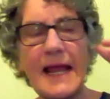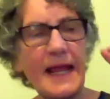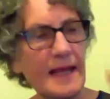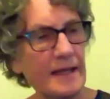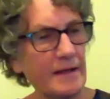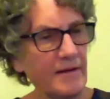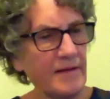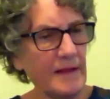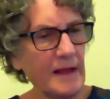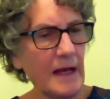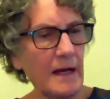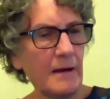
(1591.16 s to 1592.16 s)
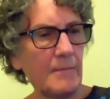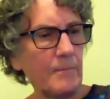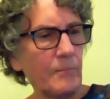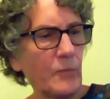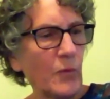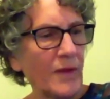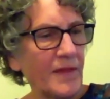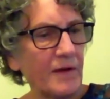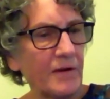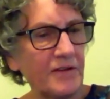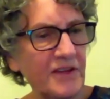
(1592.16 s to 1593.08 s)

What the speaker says: And what they're